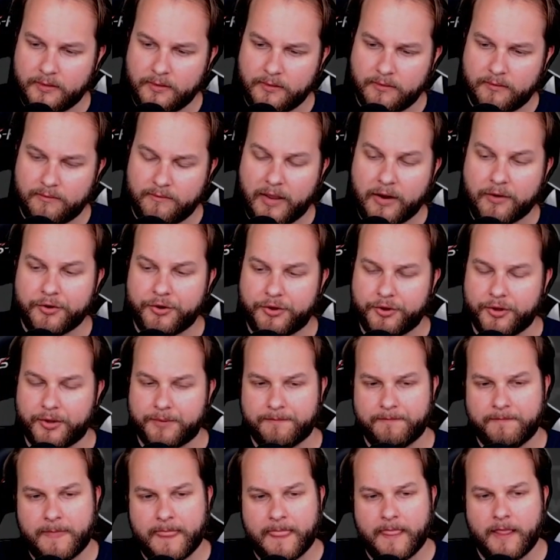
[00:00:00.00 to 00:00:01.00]
Very good.
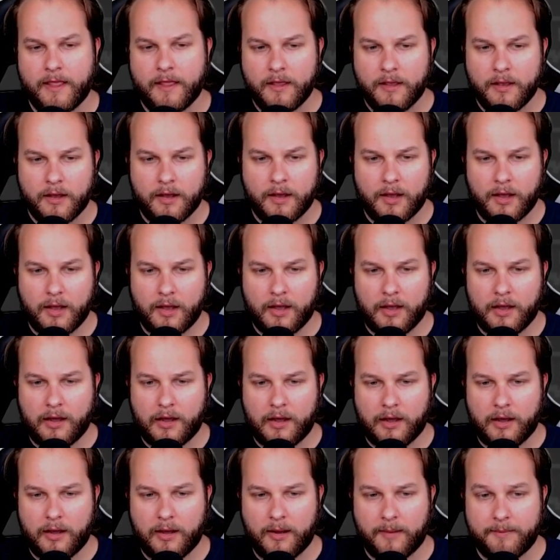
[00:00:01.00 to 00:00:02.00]

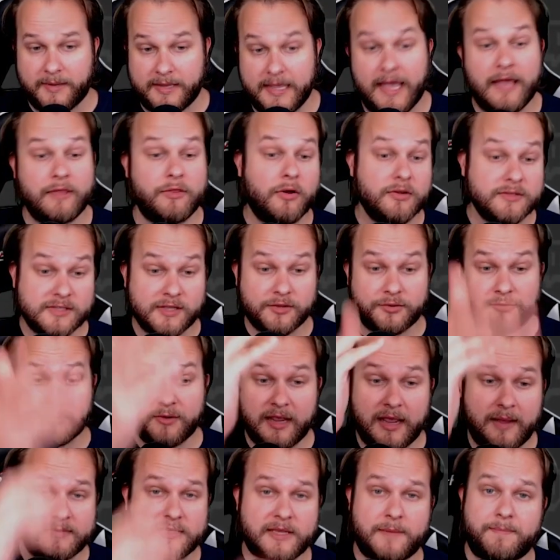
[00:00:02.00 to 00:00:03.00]
But yeah, those are the three
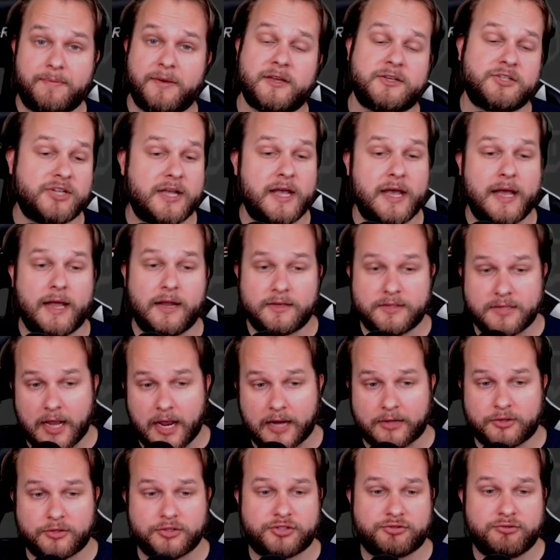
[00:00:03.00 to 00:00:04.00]
games I picked, chat.
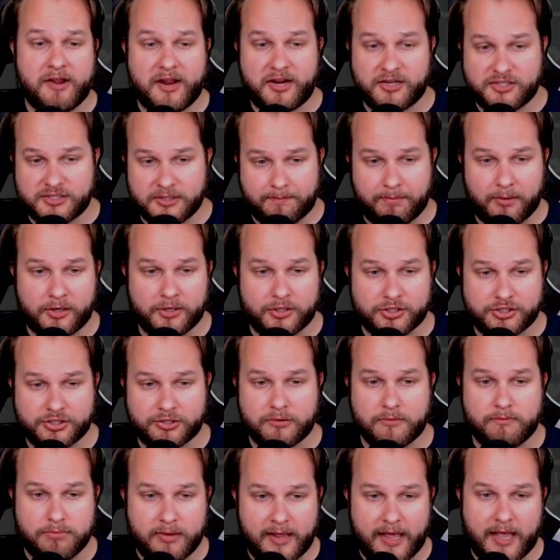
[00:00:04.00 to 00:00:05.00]
Doctor Strange, The
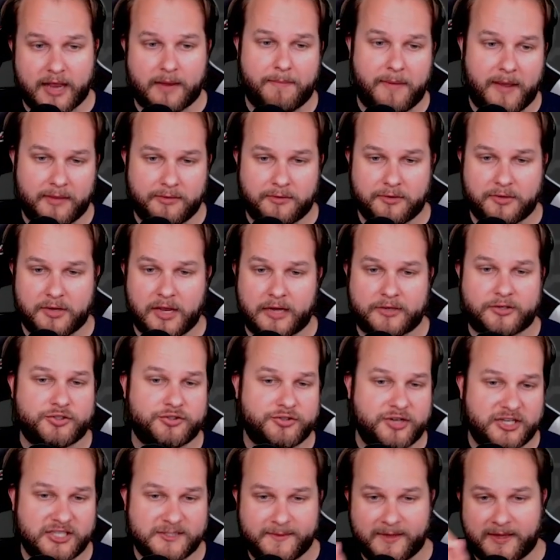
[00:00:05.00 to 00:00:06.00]
Punisher, Black Panther. Doctor
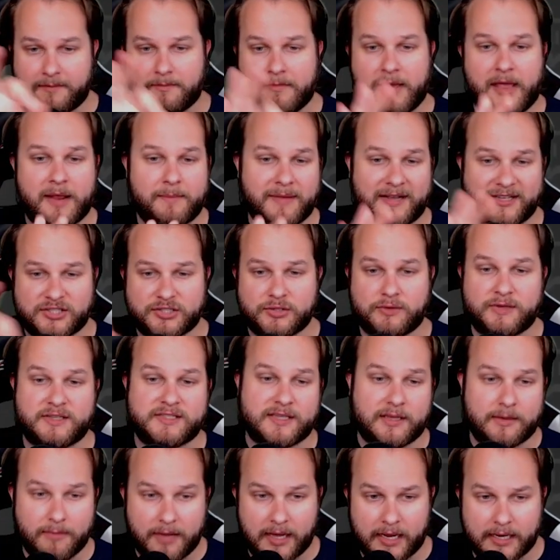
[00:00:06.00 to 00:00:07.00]
Strange being made by Sony
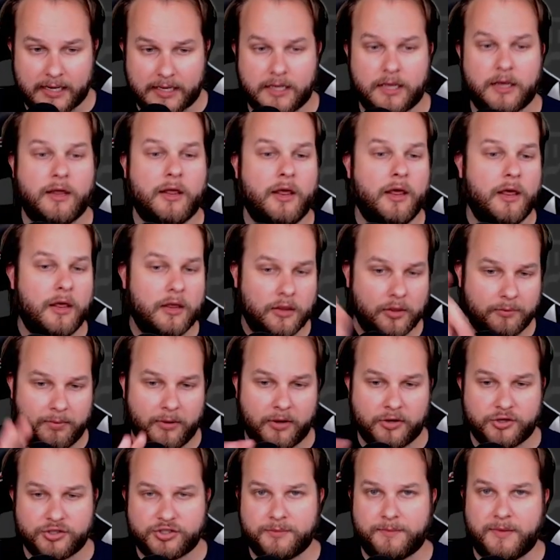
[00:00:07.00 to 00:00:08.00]
Santa Monica, The
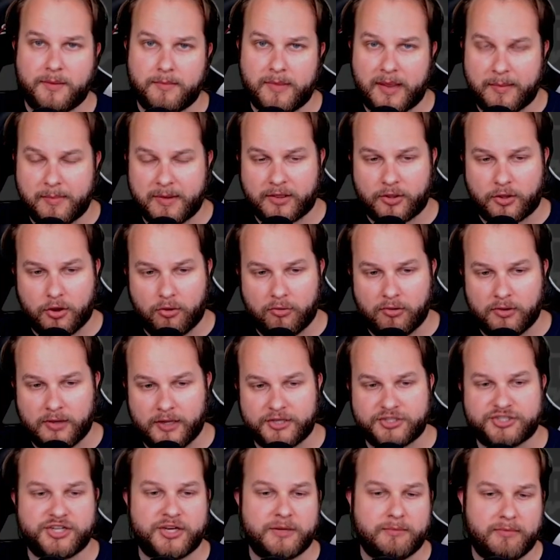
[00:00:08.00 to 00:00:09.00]
Punisher being made by The
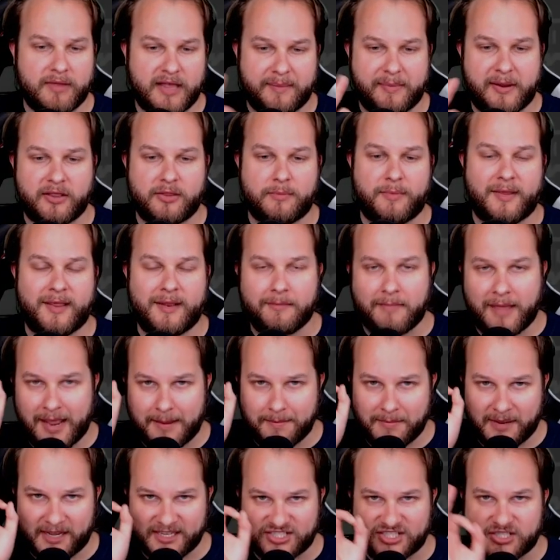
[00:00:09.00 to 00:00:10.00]
Coalition, Black Panther being made
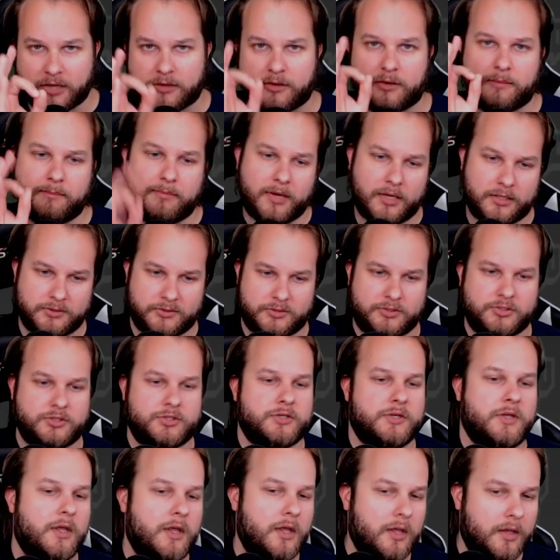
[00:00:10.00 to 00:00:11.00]
by Sucker Punch.
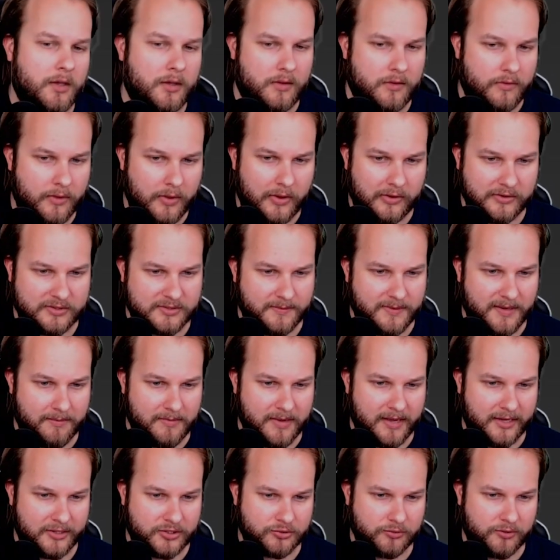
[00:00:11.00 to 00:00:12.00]
Those would be
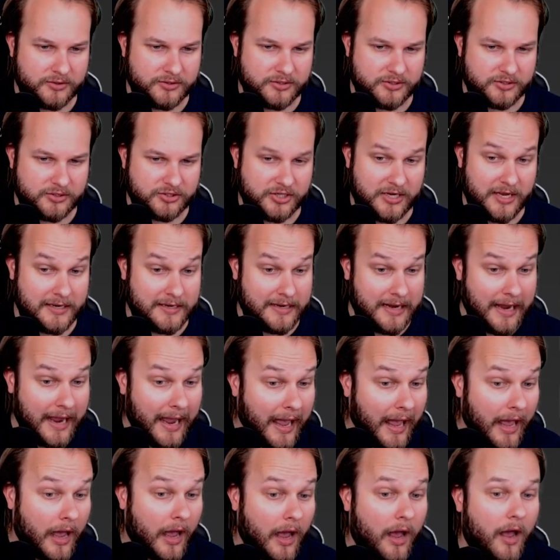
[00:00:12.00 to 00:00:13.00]
my choices, chat.
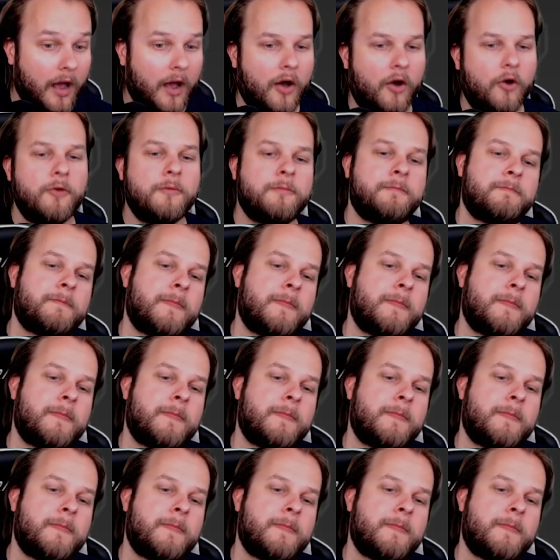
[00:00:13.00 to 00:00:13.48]
Now,